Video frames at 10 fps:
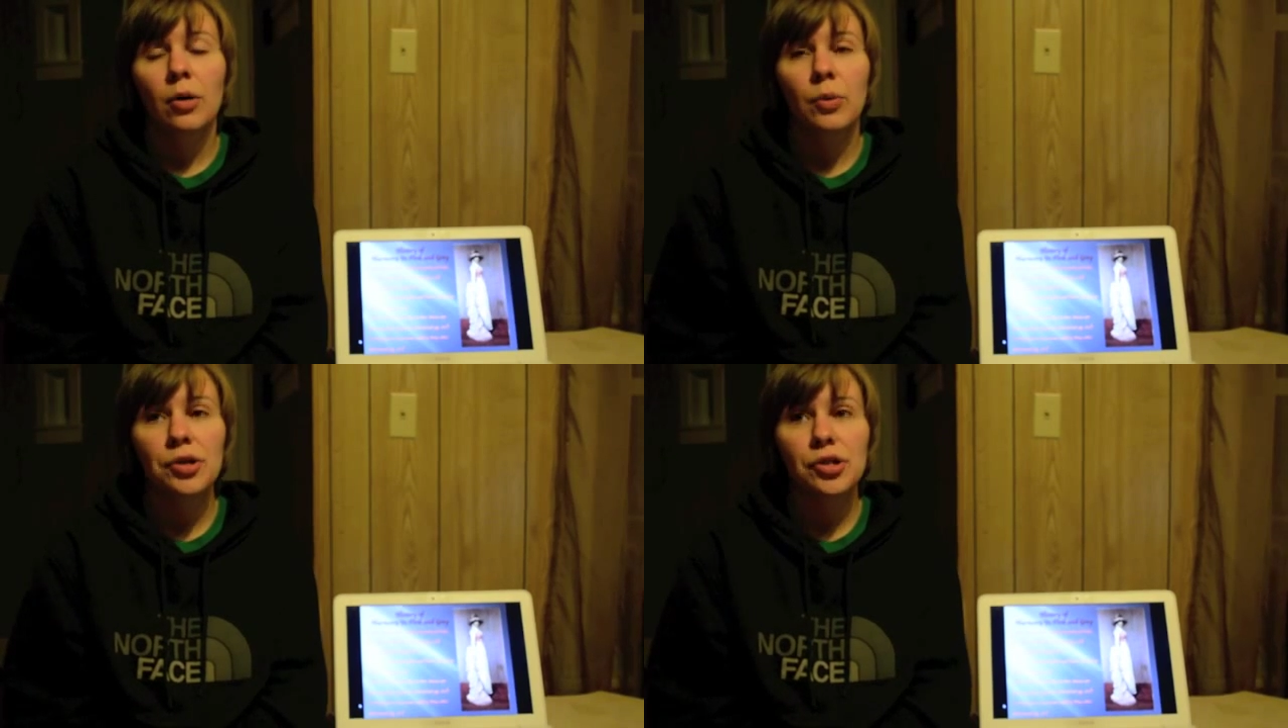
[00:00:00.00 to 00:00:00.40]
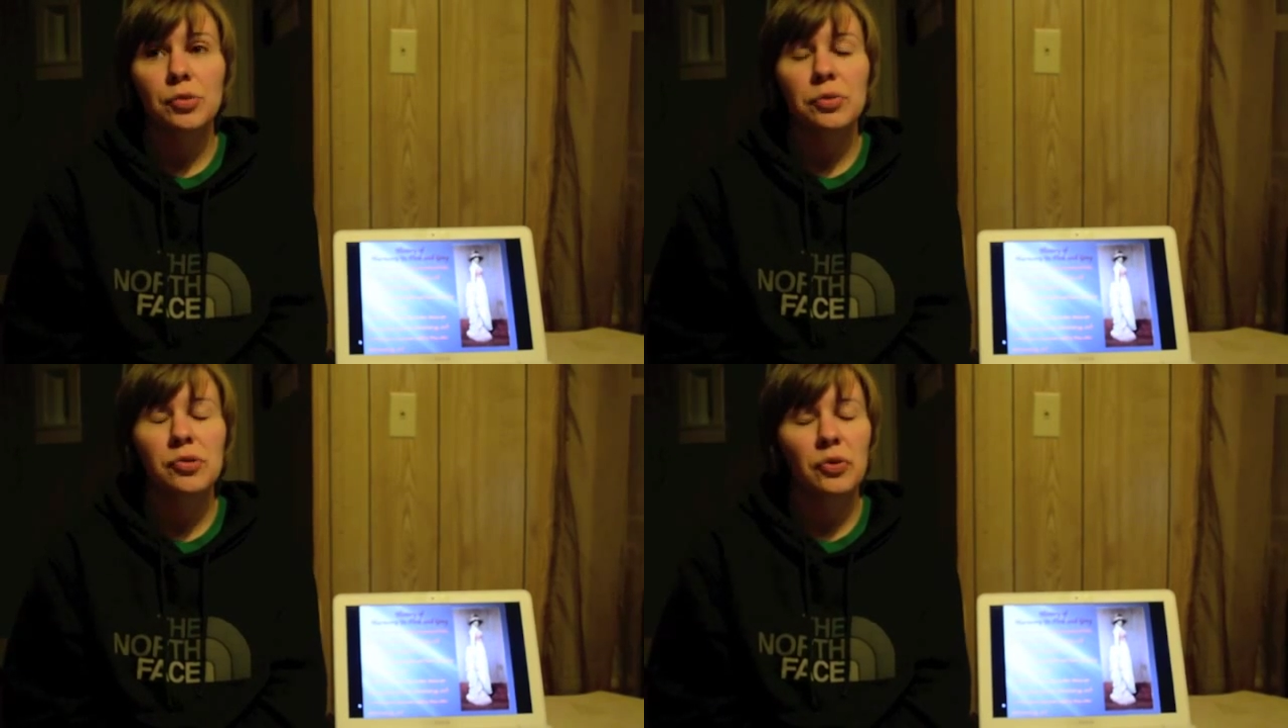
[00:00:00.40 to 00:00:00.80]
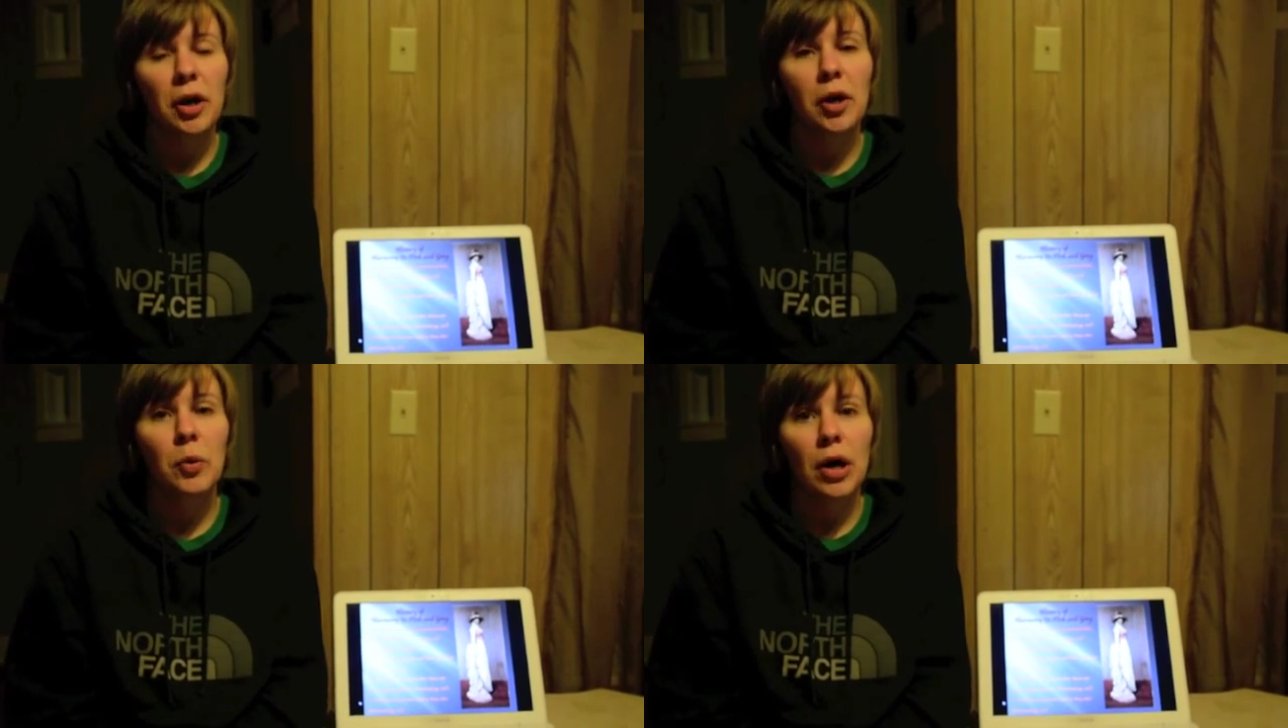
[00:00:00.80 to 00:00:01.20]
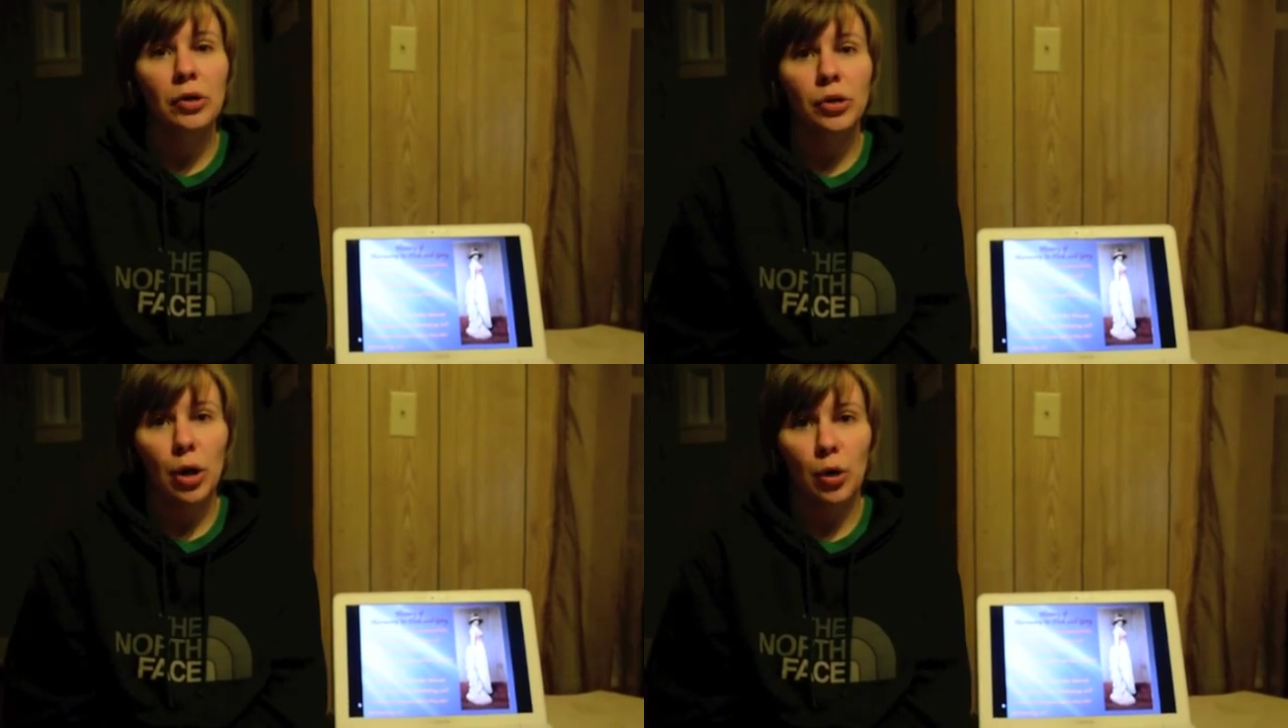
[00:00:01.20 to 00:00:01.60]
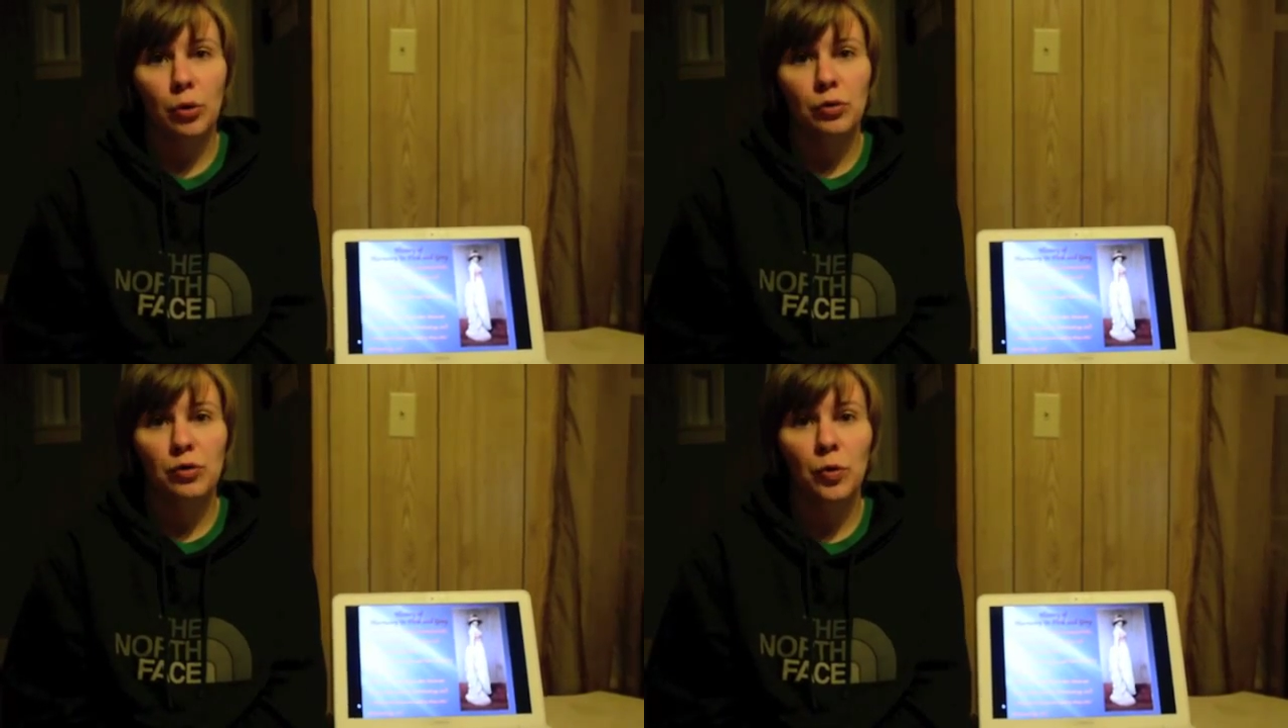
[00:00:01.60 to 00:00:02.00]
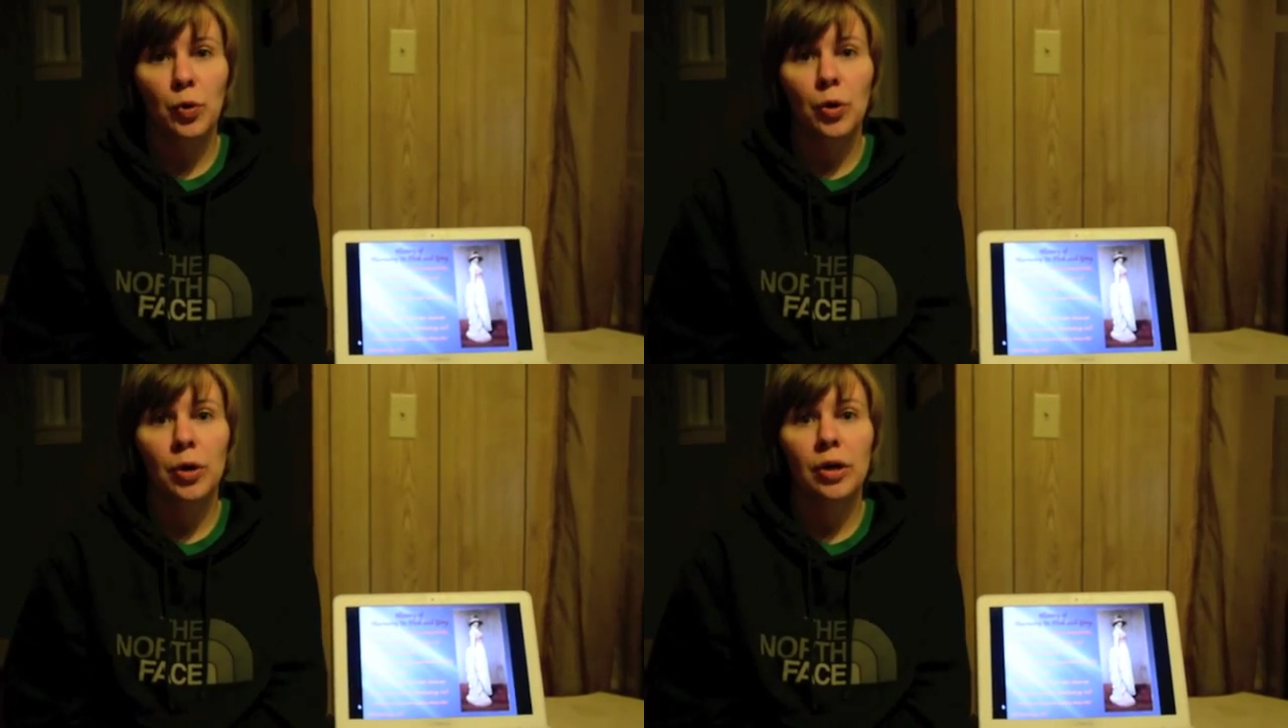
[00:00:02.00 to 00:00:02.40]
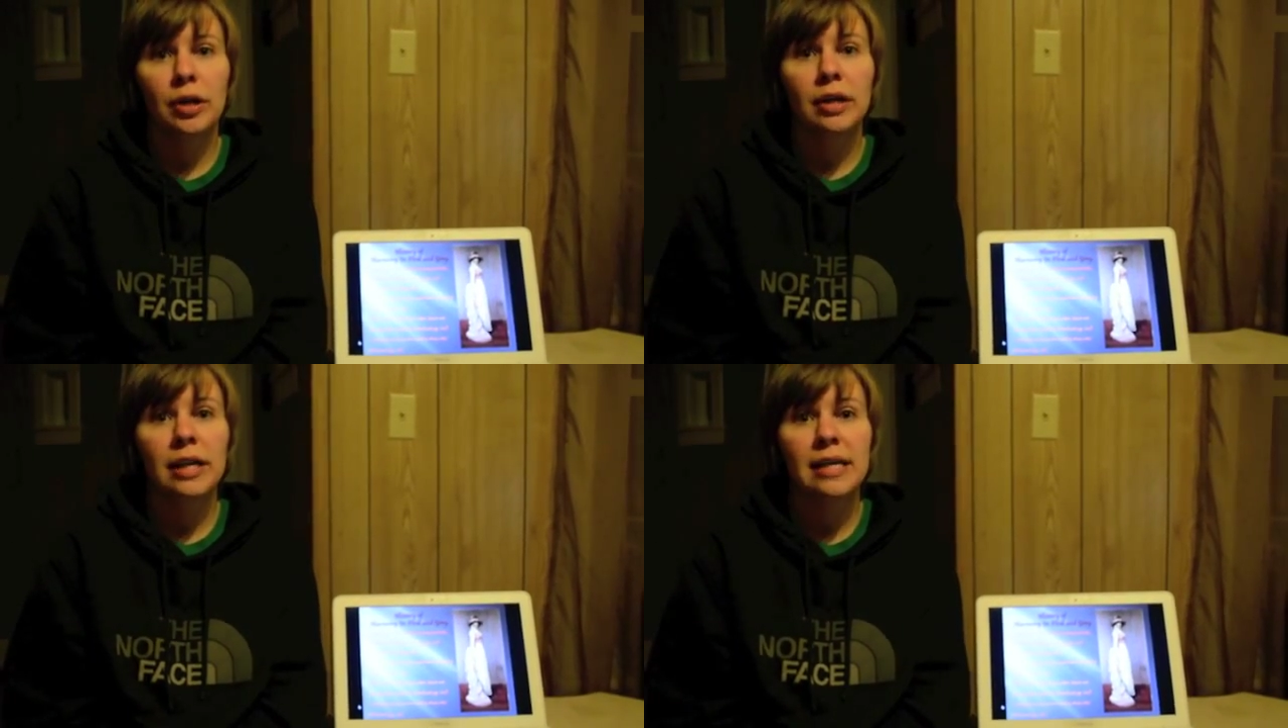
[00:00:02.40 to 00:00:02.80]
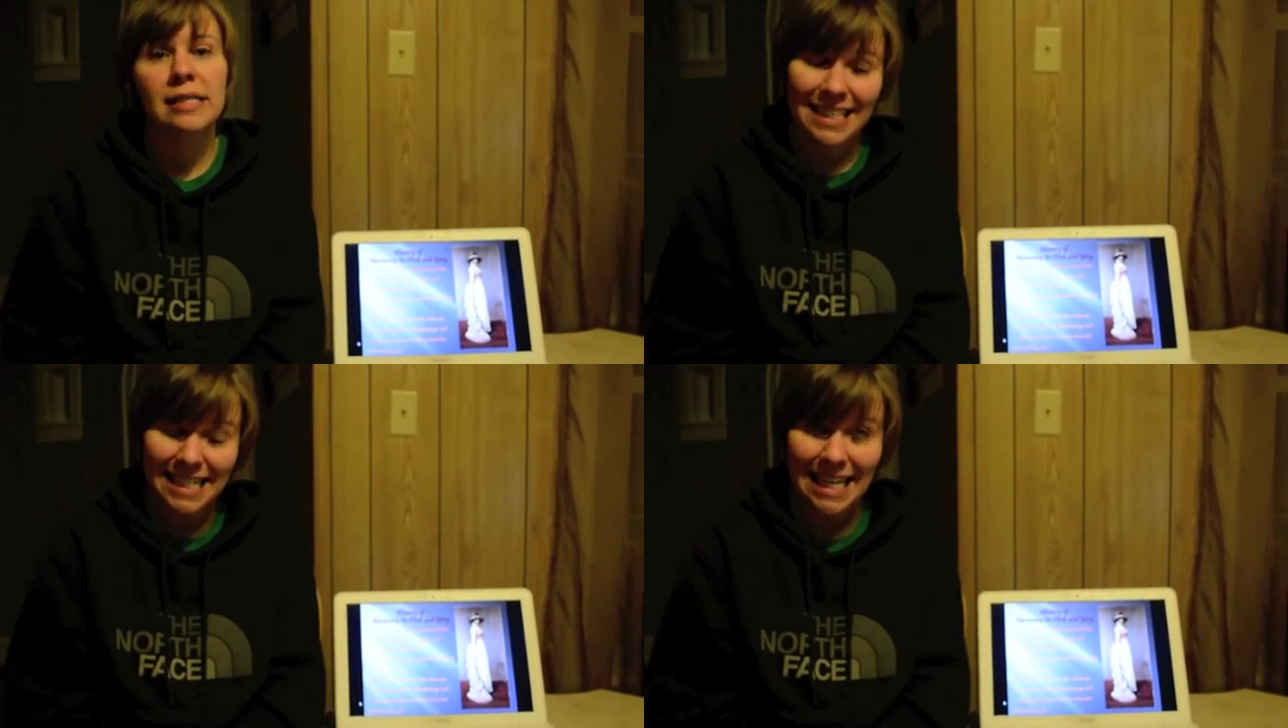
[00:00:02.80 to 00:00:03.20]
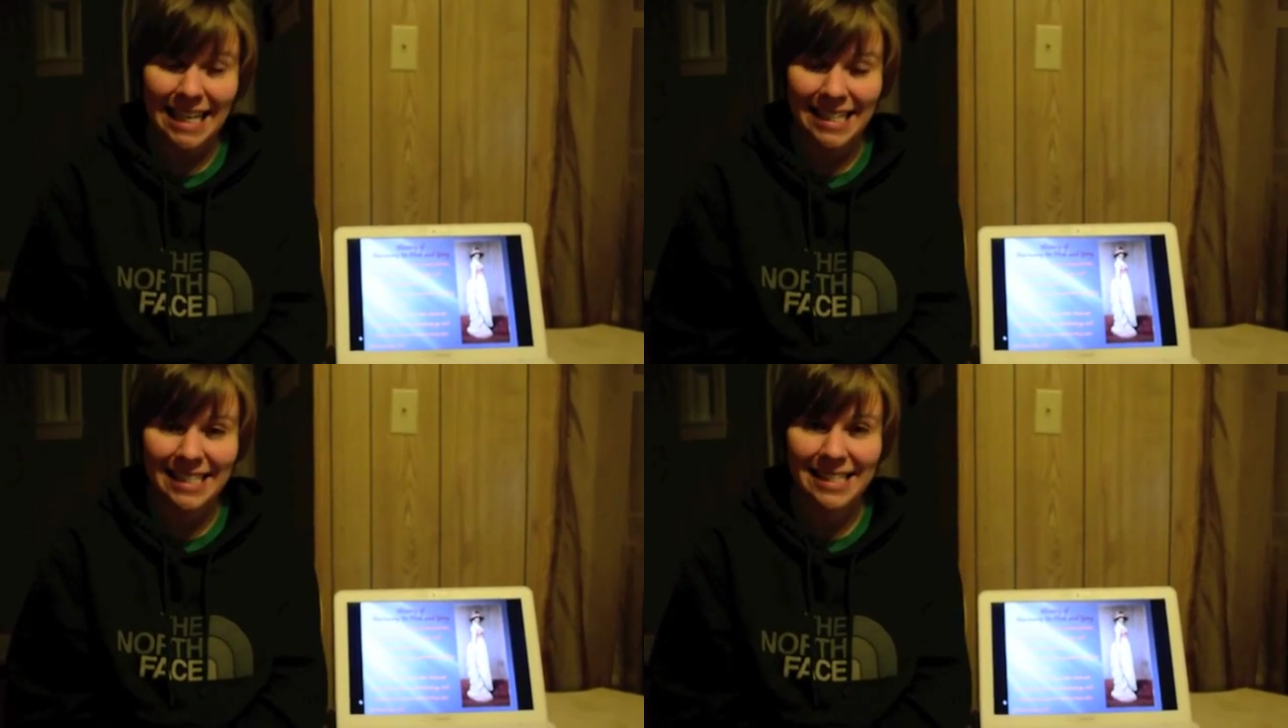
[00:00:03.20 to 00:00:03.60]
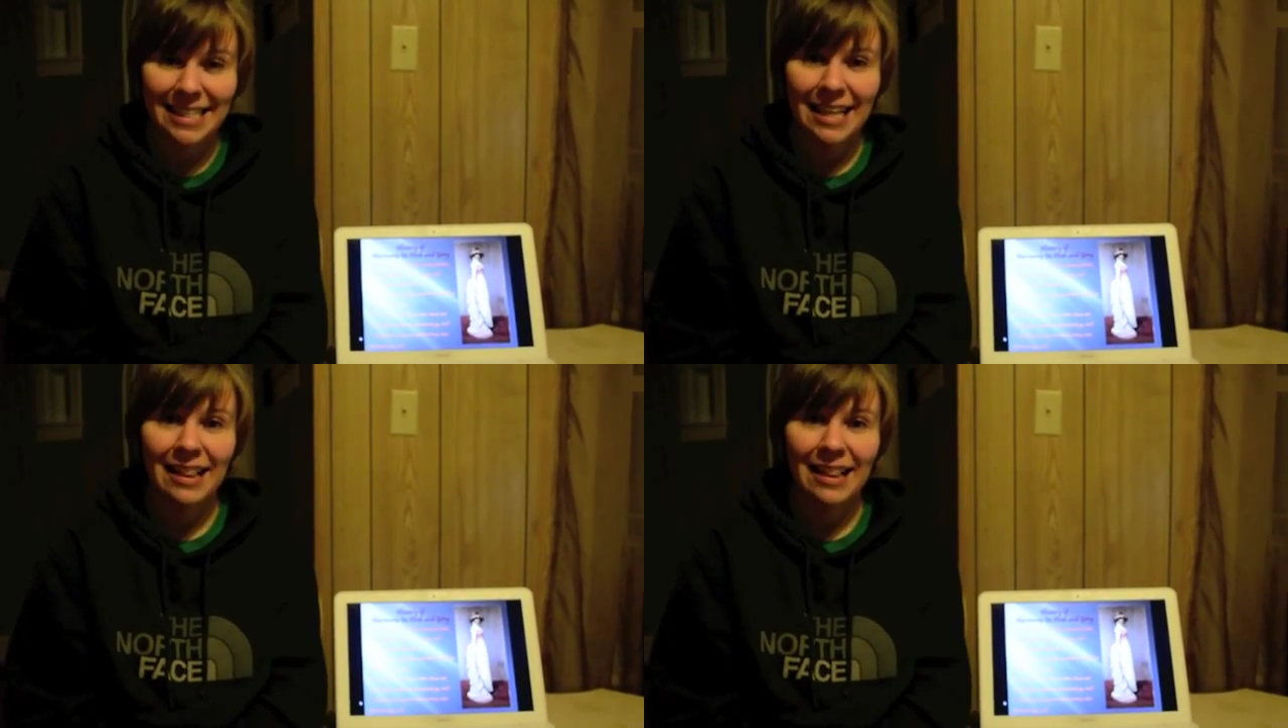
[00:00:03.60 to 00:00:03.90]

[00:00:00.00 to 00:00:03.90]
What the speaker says: Whistler was very well known for his sittings